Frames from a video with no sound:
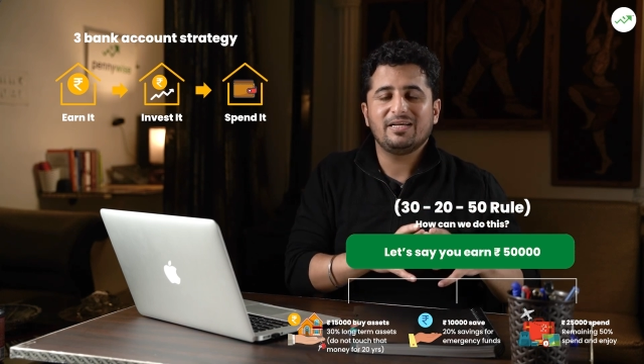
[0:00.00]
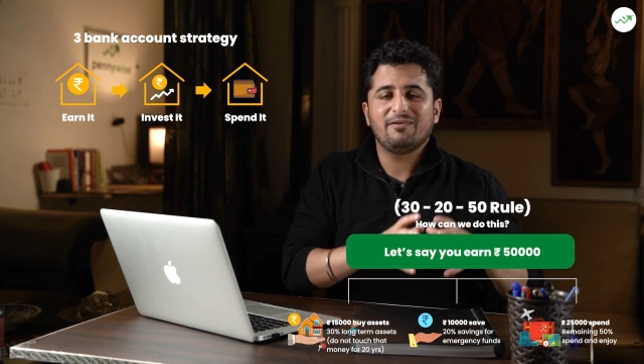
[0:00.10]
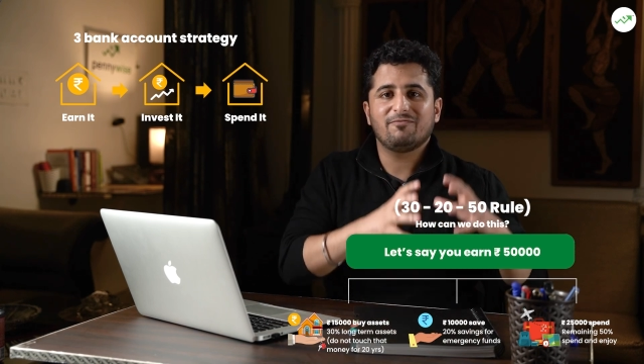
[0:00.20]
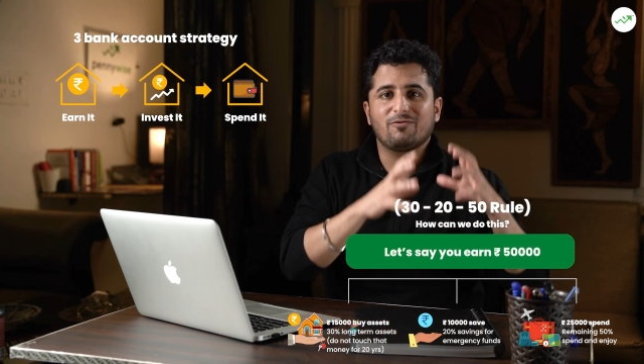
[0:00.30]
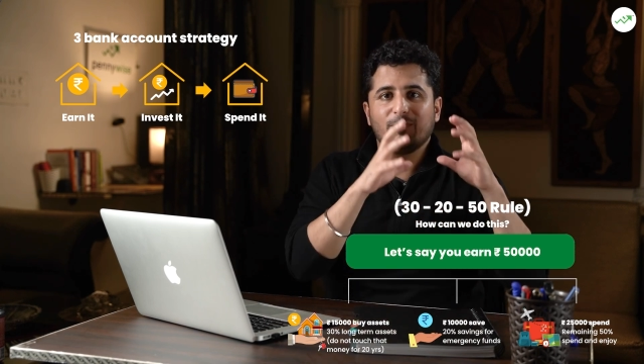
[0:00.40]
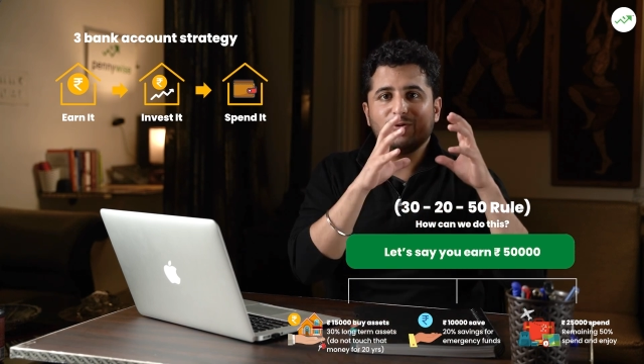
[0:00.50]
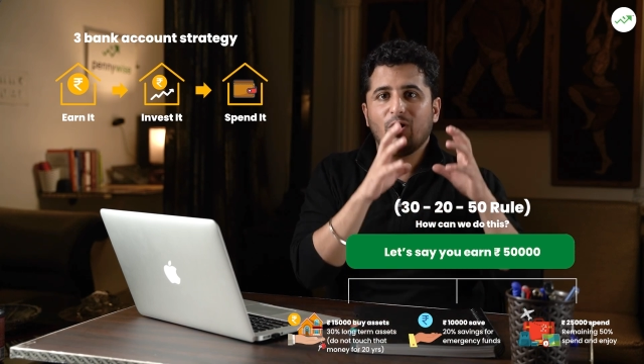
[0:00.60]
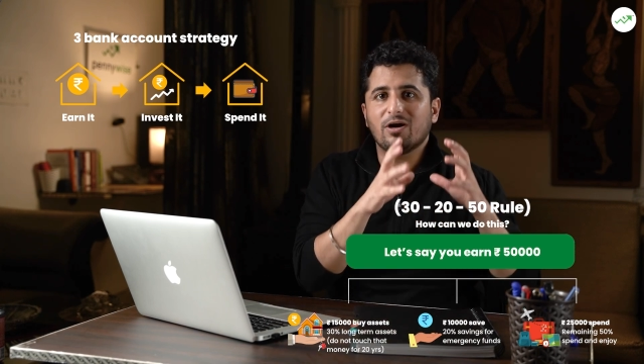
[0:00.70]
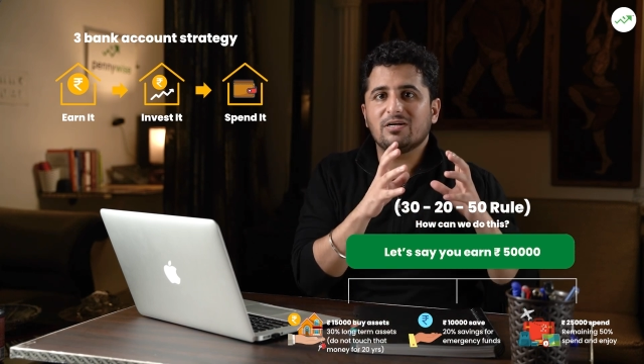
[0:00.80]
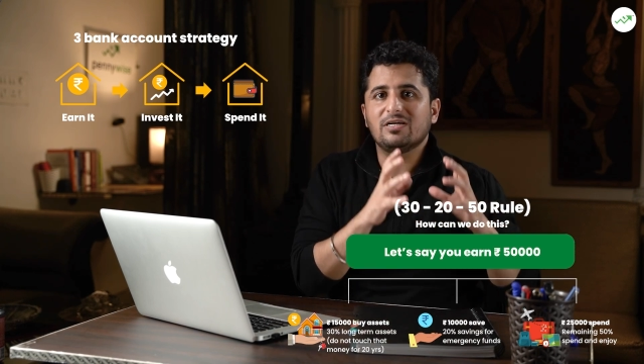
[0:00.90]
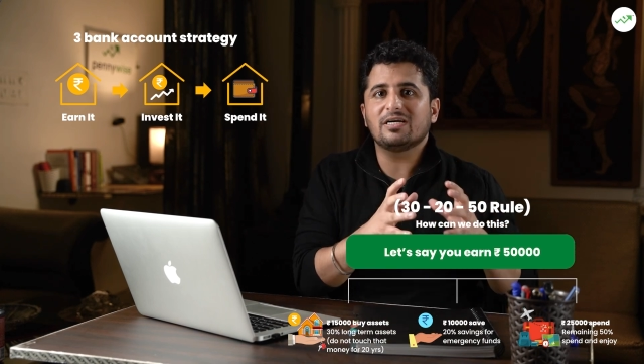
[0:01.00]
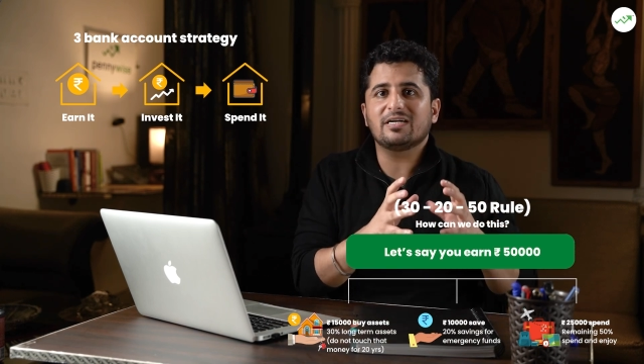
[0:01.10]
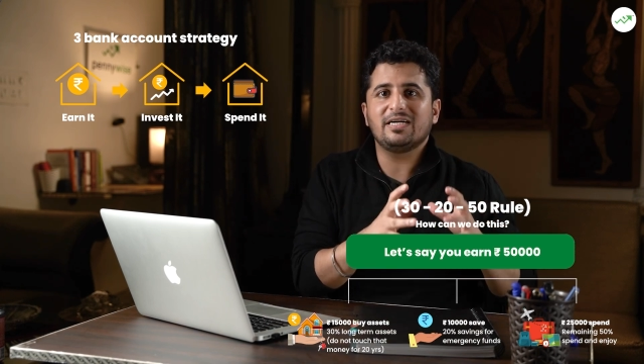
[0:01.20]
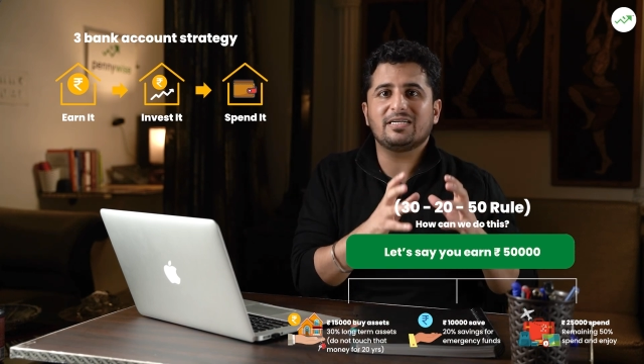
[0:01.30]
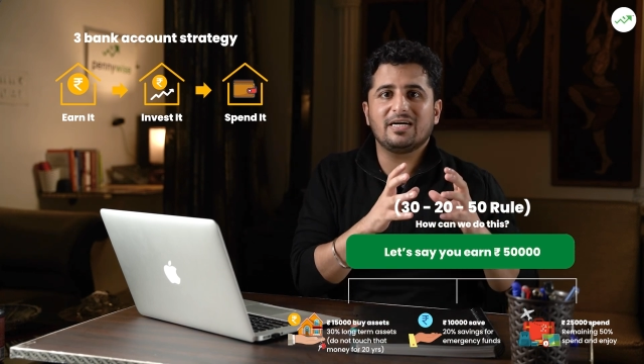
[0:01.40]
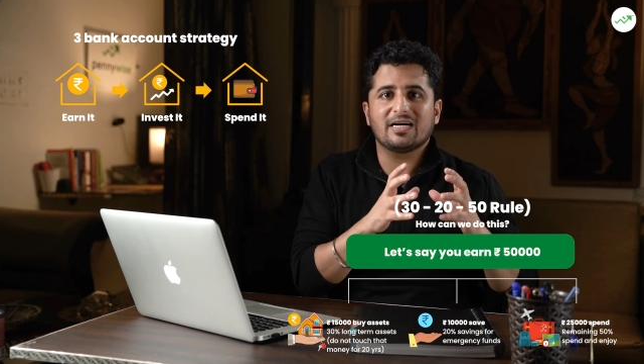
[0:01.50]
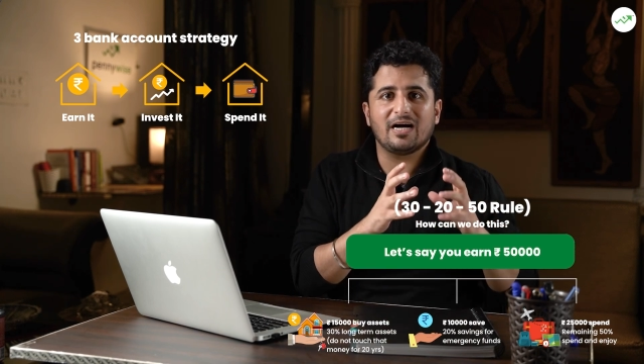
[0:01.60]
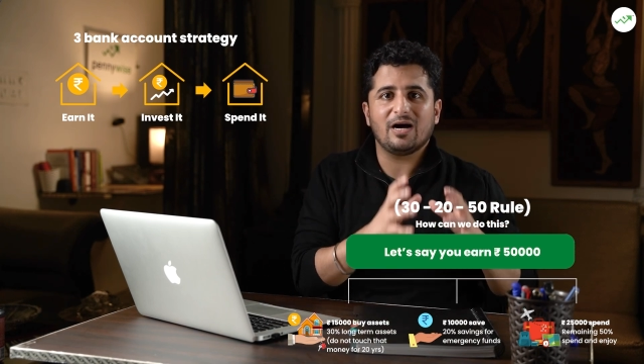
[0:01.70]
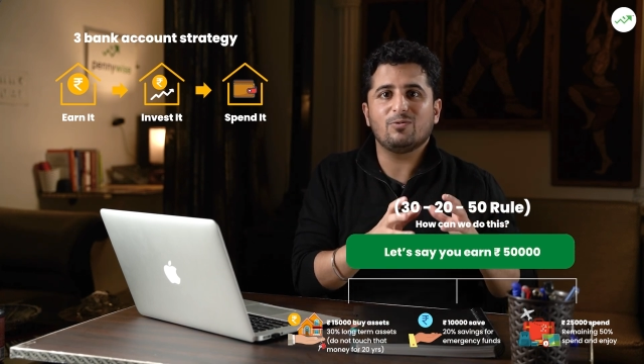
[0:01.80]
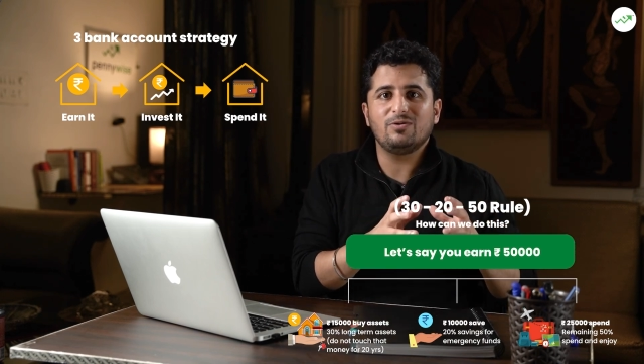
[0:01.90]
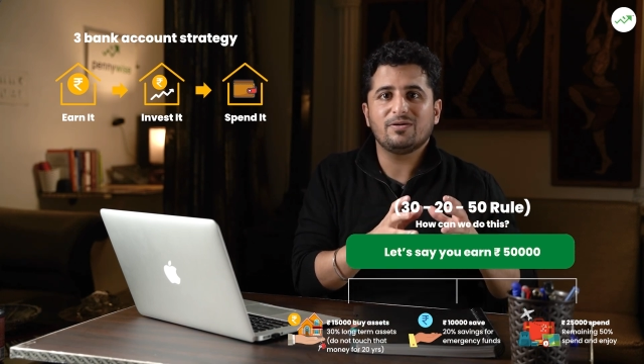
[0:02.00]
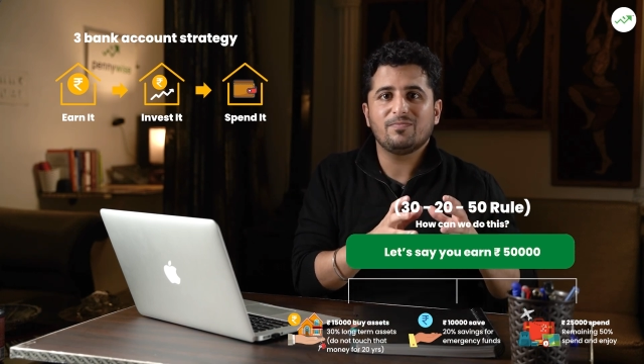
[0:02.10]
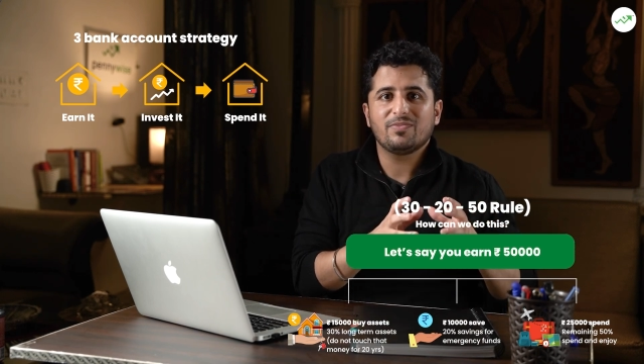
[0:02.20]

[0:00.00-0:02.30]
from your earn it account,